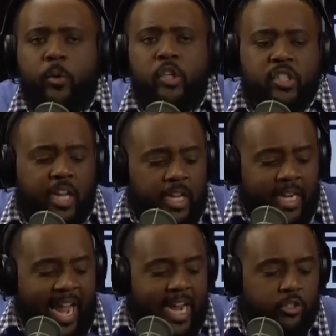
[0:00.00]
When you say
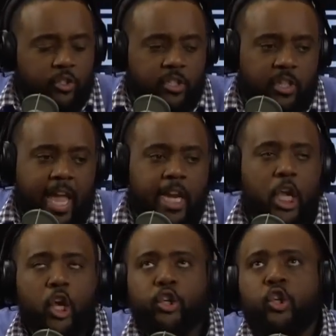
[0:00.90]
an answer to that,
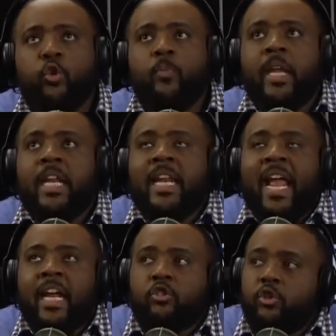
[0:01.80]
do you mean an
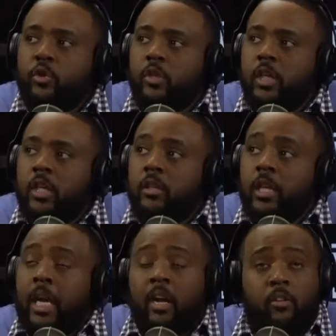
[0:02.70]
answer to
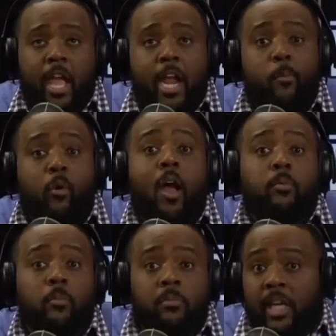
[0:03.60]
the underlying
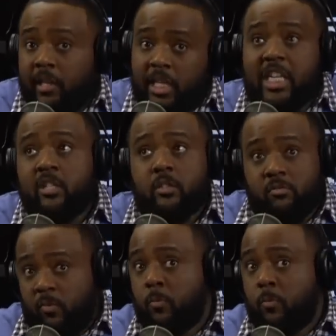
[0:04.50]
problem that is